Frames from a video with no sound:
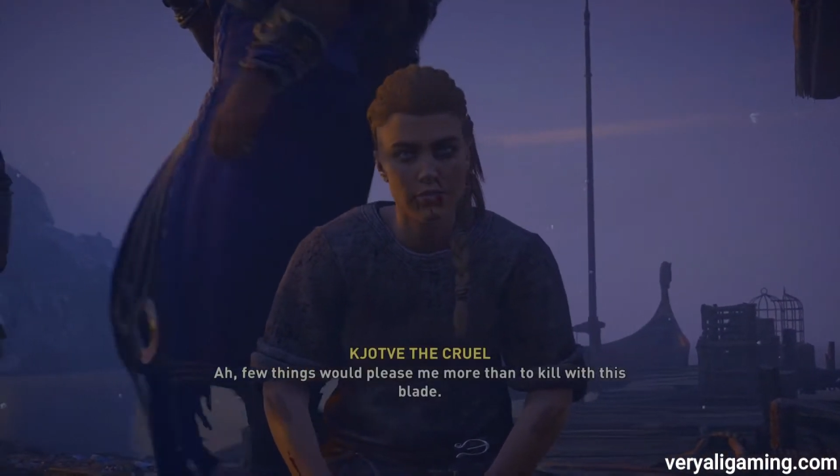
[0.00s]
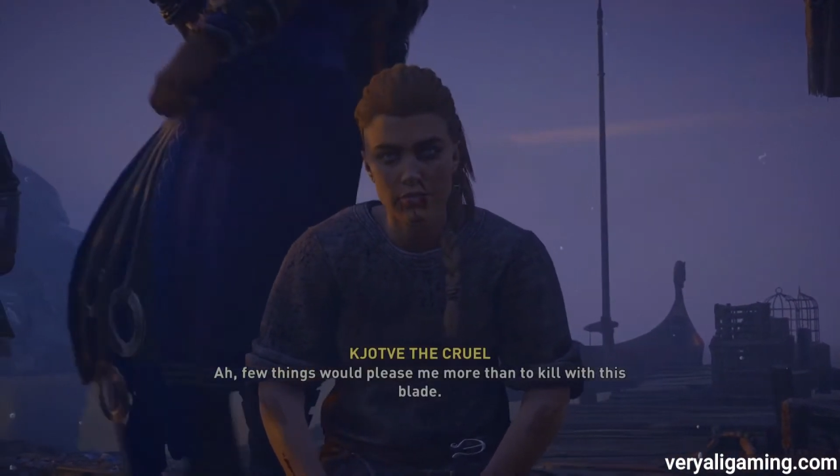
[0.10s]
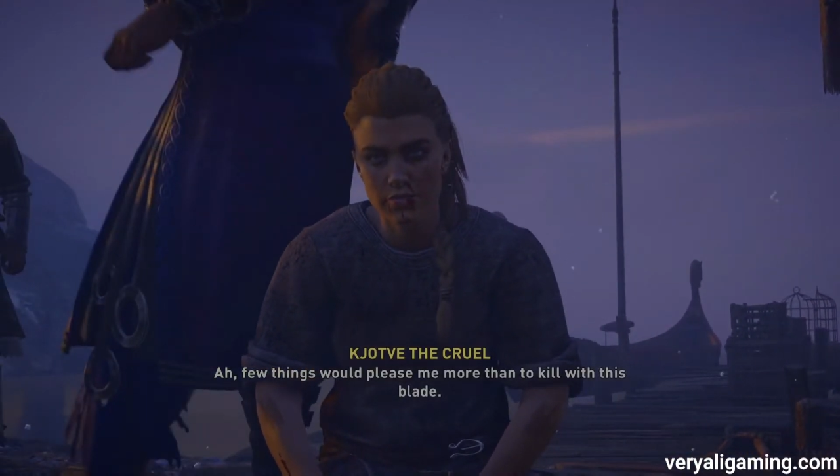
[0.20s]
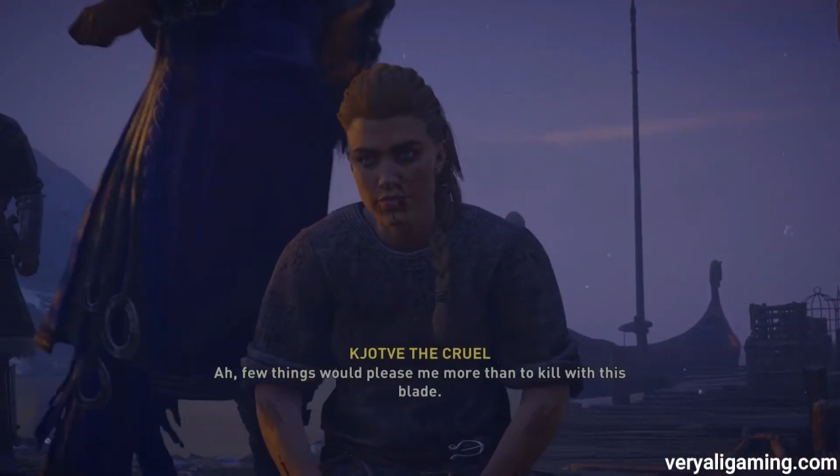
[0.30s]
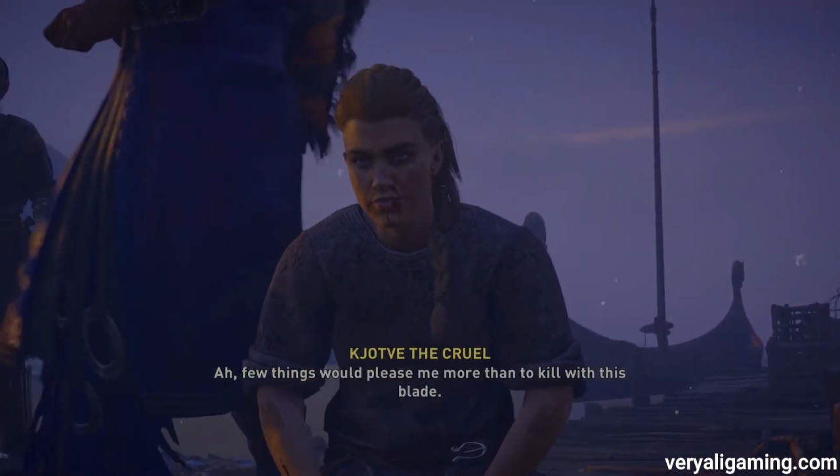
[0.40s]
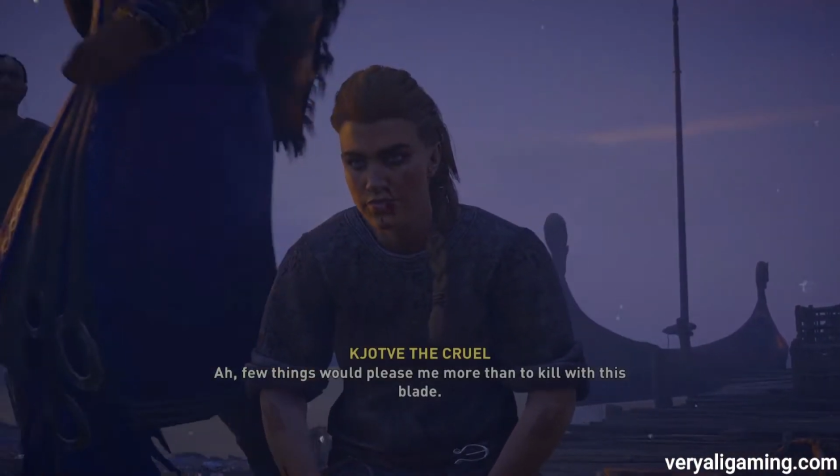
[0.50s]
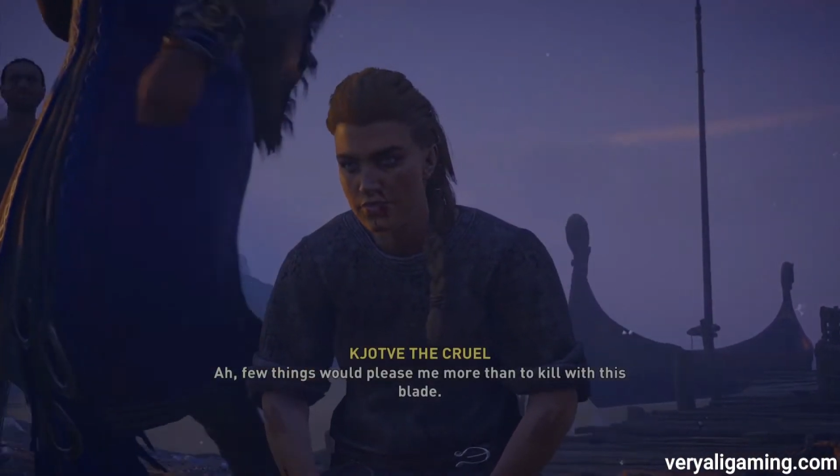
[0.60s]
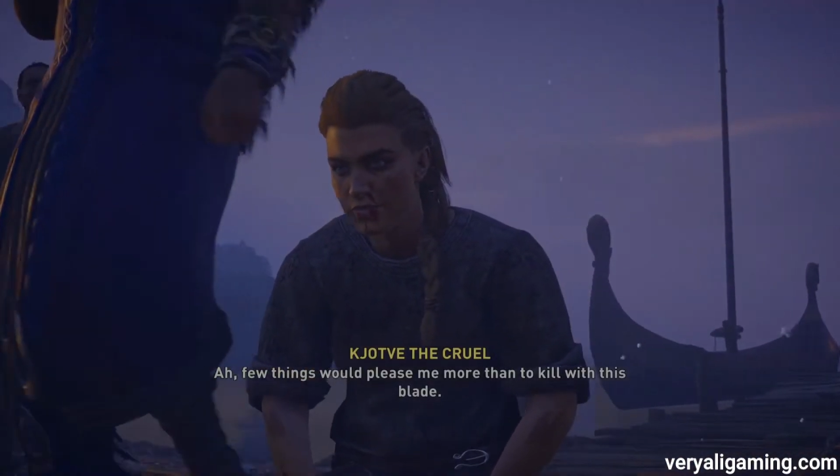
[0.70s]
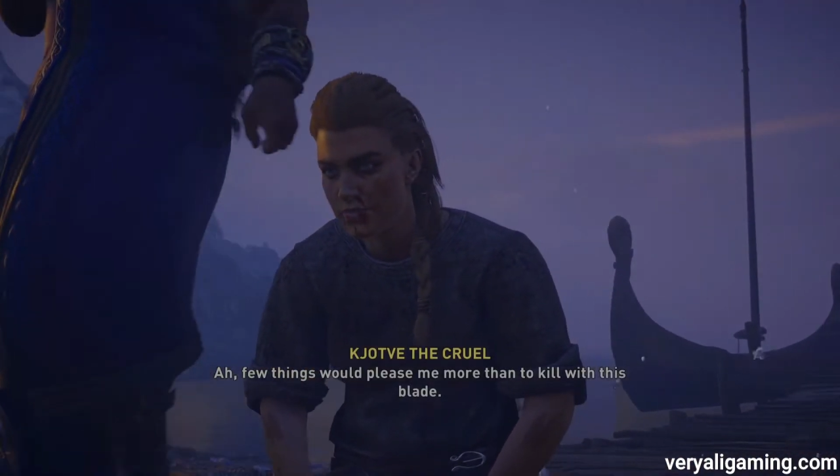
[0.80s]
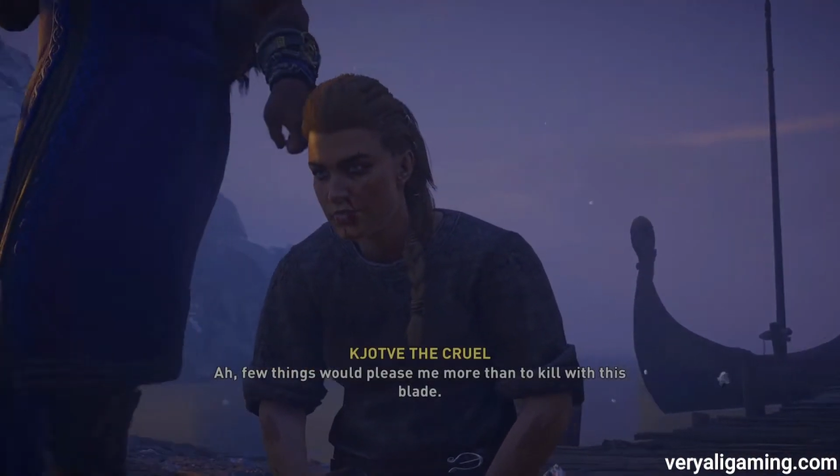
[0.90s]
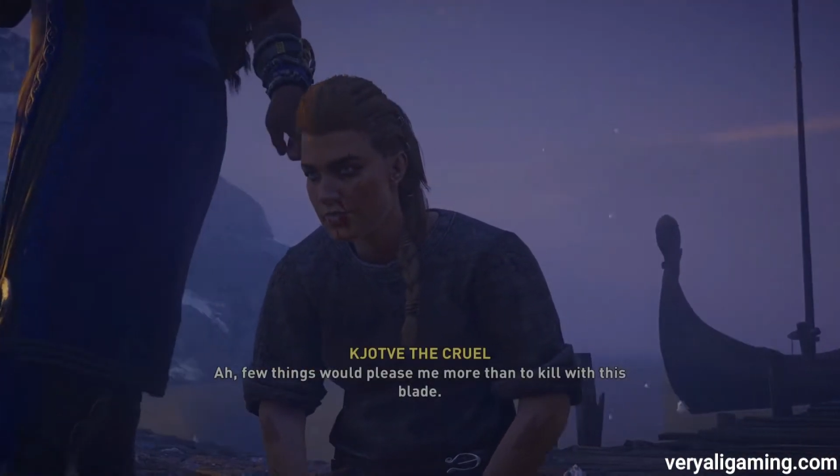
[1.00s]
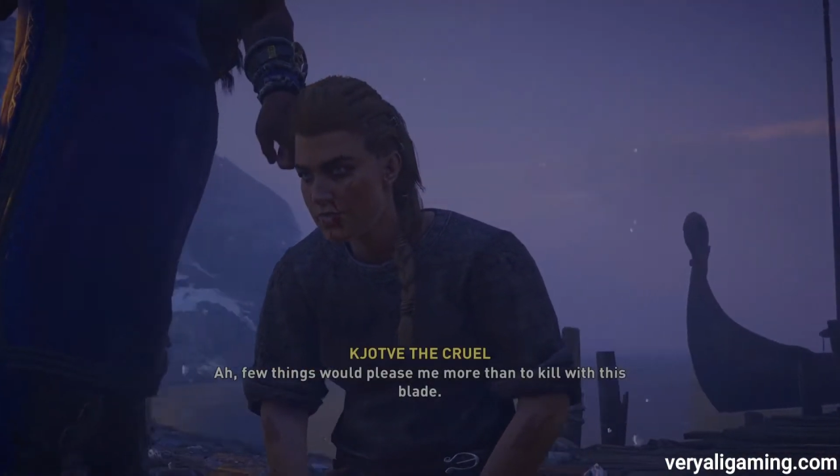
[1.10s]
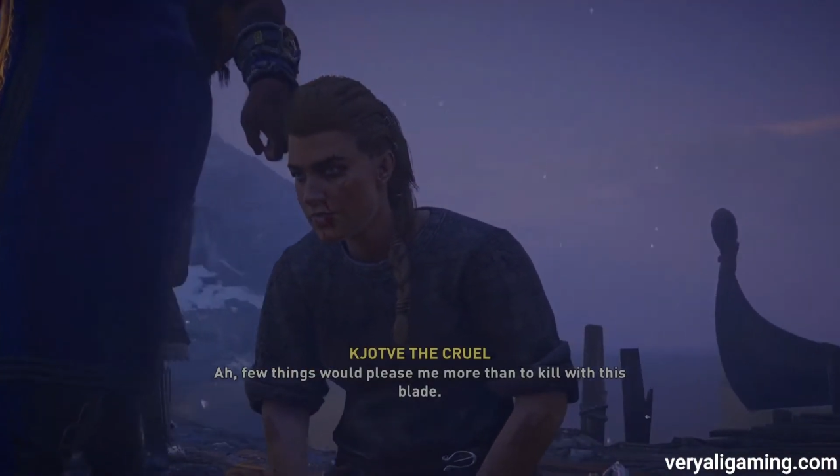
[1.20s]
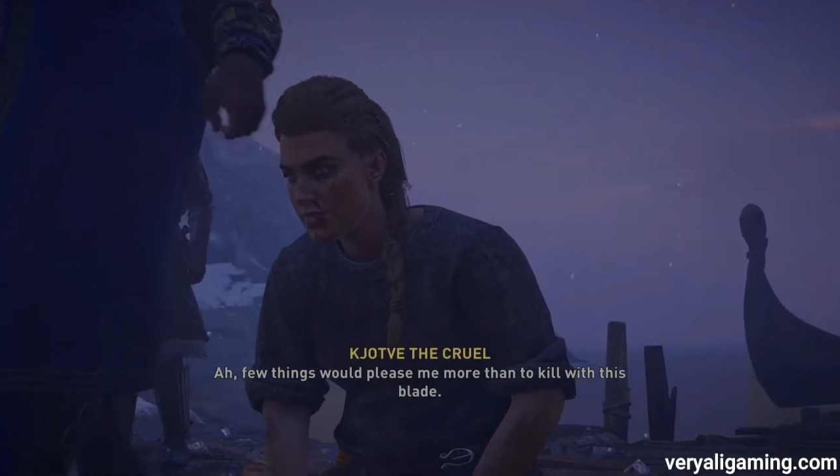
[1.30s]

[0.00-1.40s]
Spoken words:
more lifelike and realistic.